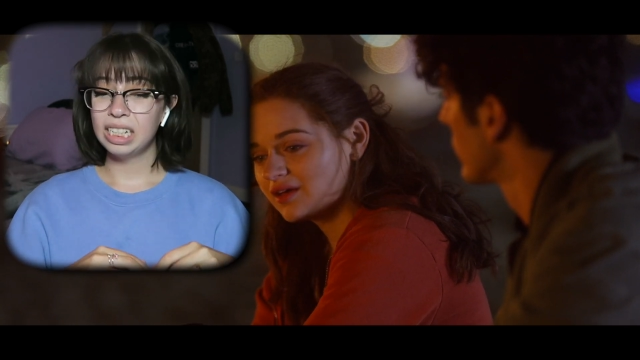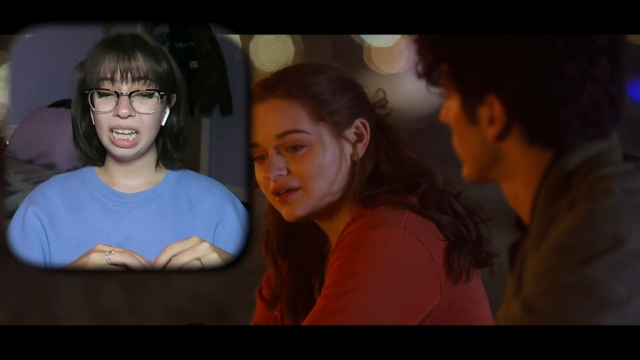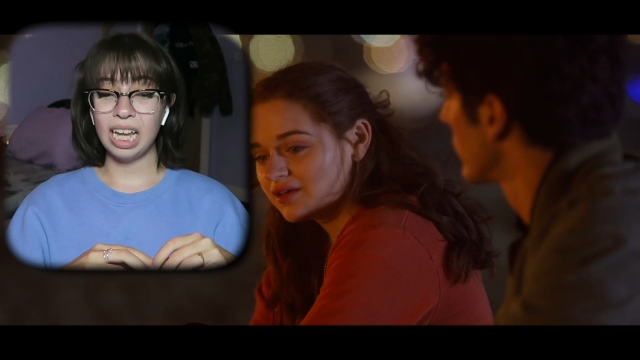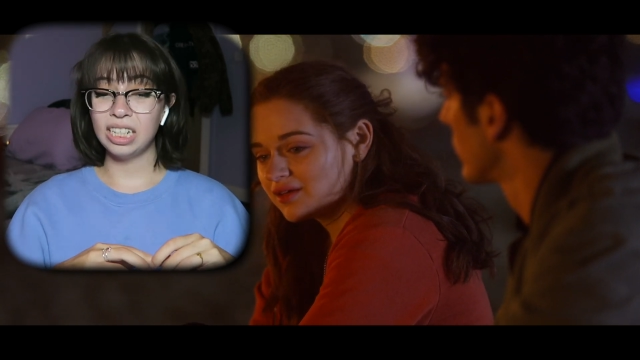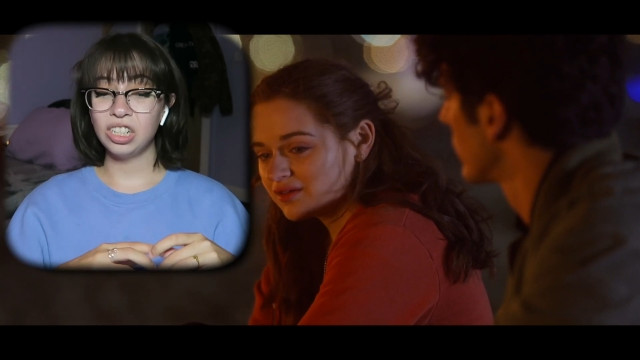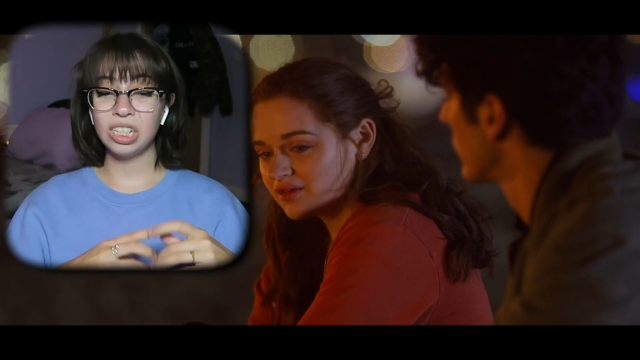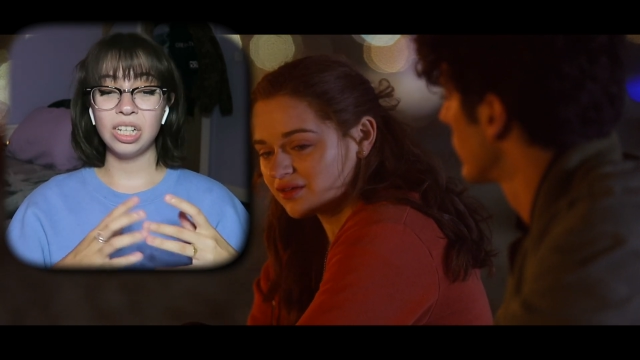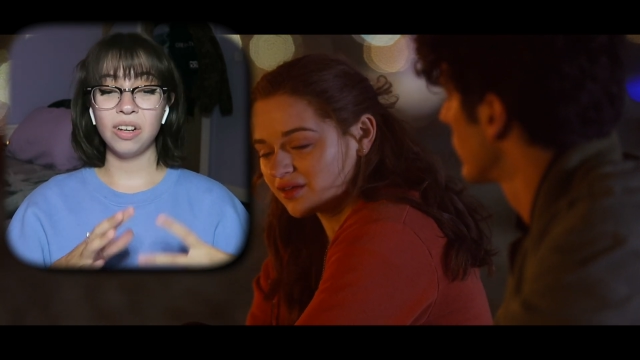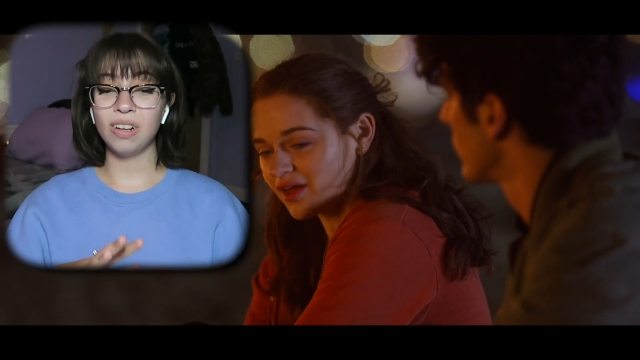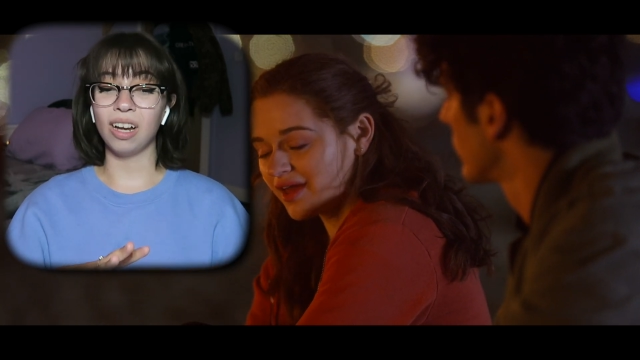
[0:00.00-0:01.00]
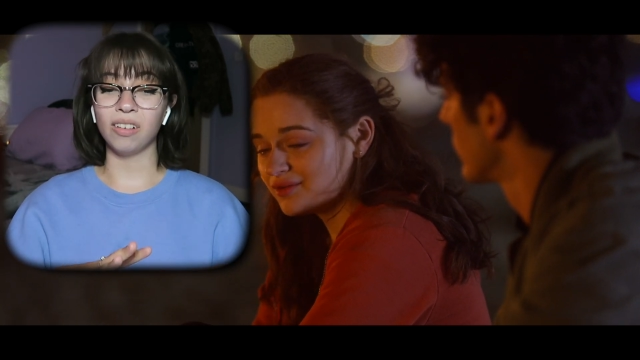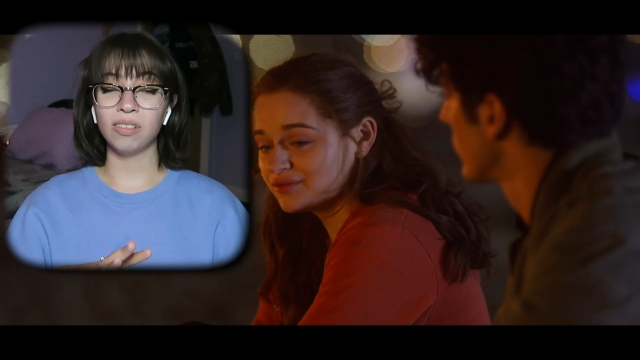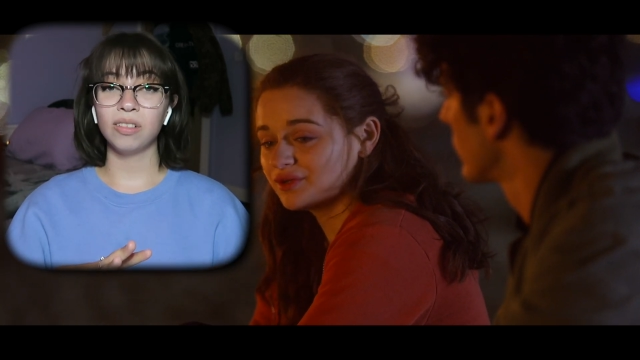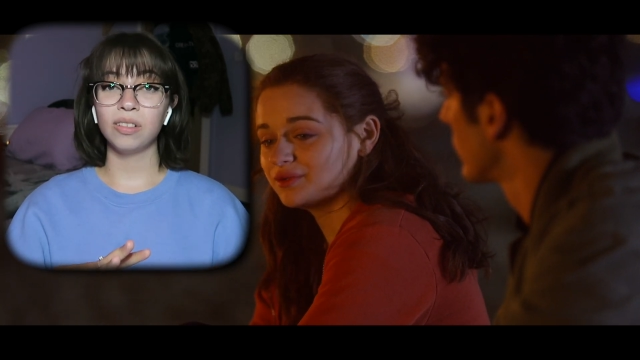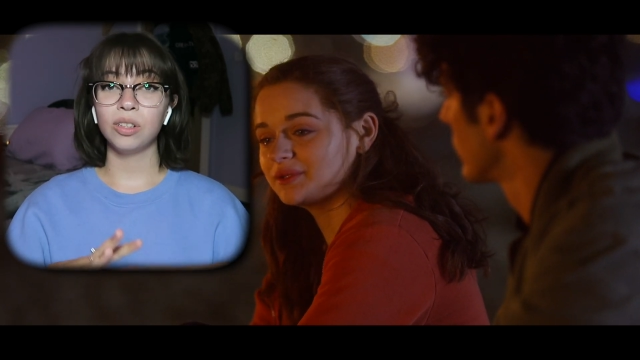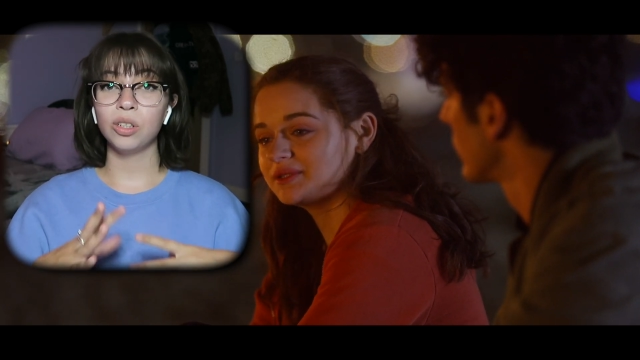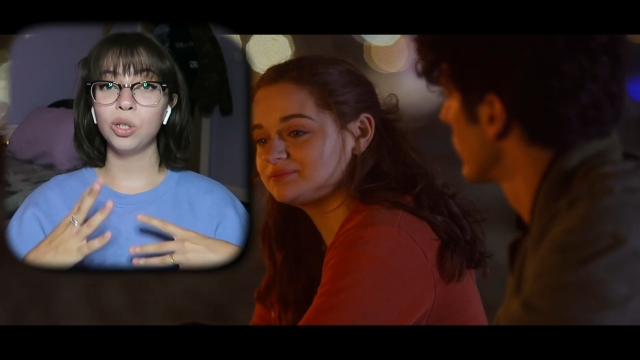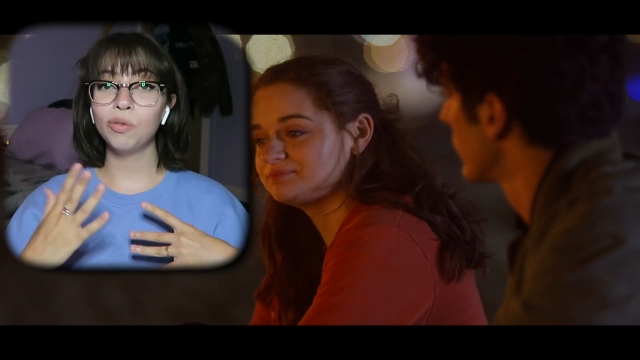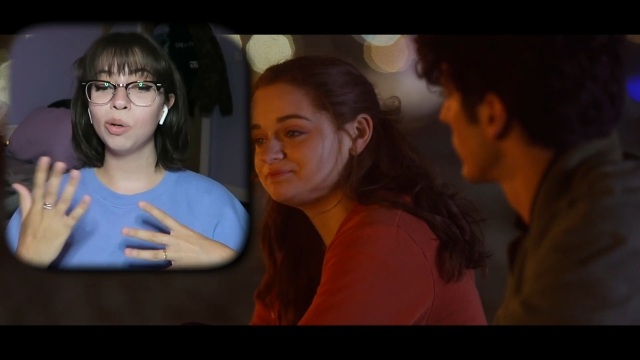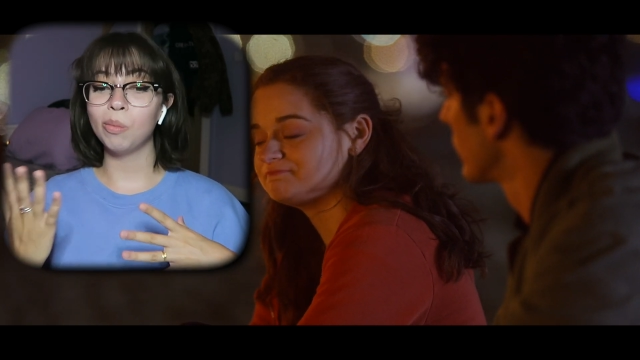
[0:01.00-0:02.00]
Speaker 1: Yeah, it's just a no now.
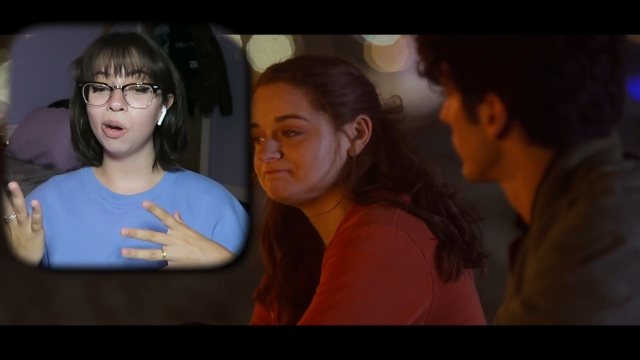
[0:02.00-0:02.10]
You've got